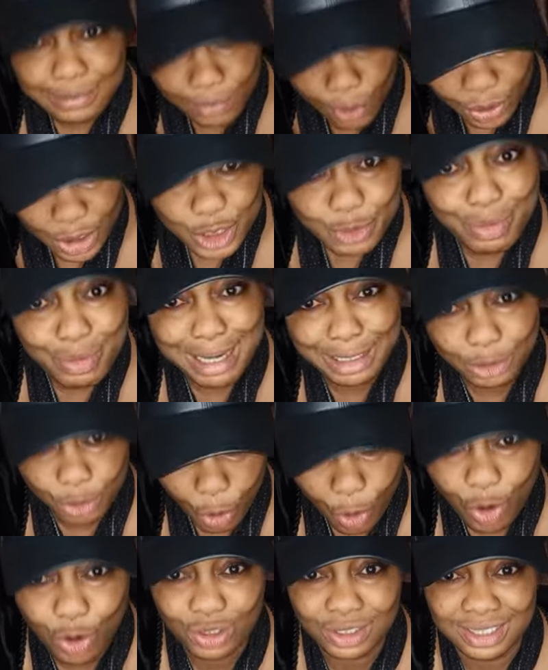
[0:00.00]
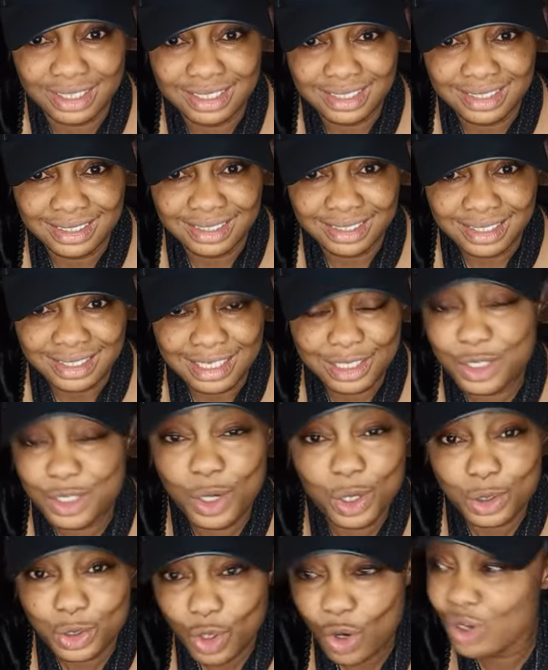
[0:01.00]
month is my turn. It is
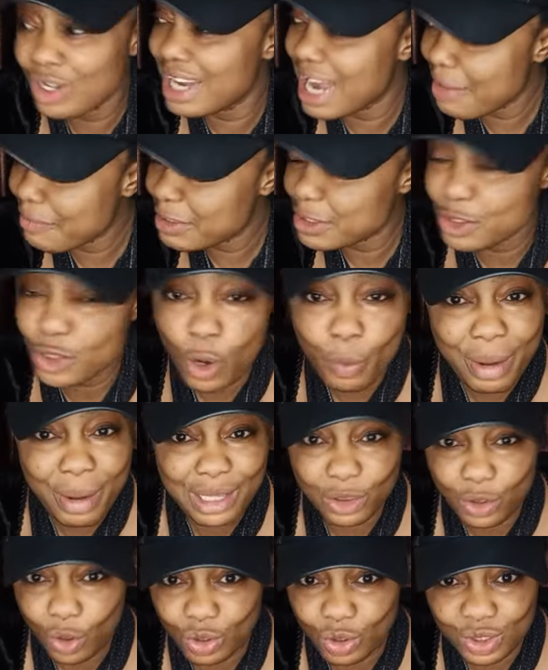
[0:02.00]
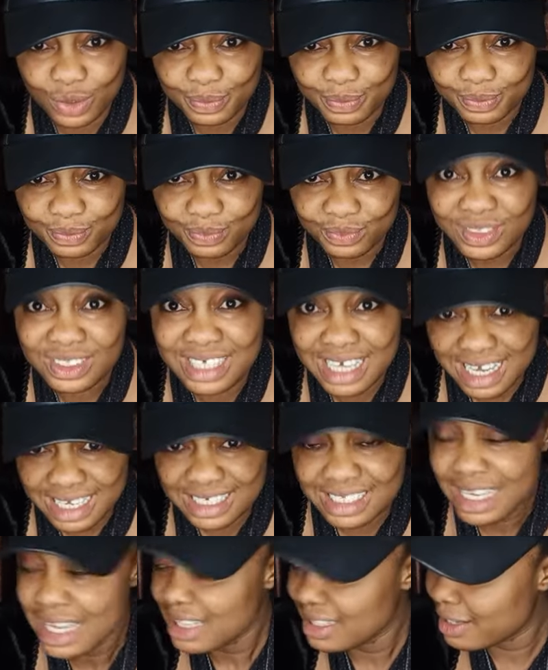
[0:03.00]
your turn. Life is turn by turn.
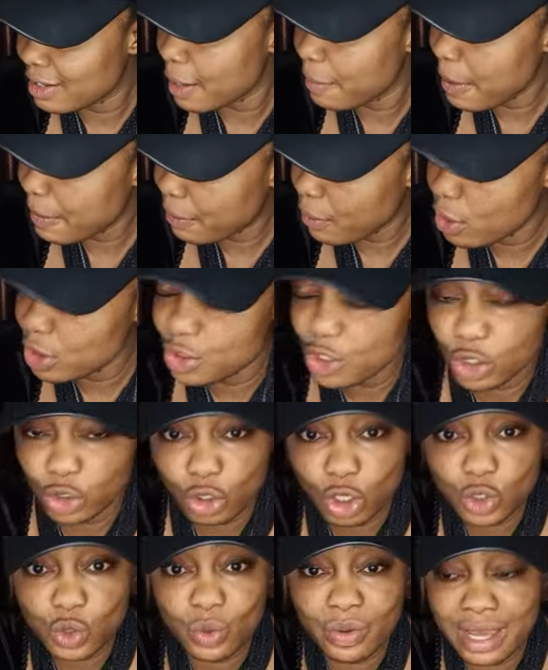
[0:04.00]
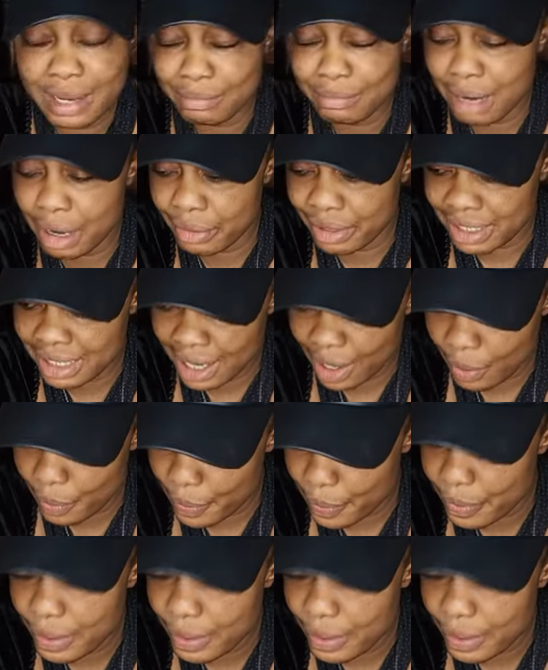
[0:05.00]
Yes, there are people, it's your turn to get married now.